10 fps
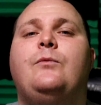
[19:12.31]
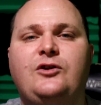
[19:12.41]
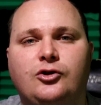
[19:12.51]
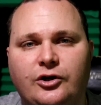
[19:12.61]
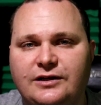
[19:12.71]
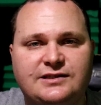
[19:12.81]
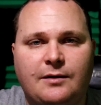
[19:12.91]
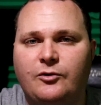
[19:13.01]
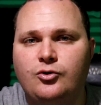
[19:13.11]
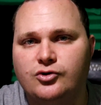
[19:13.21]
than when you look at
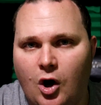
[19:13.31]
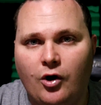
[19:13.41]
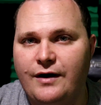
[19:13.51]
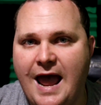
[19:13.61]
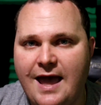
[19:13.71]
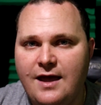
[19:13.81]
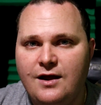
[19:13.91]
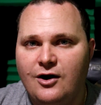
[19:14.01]
someone who's on that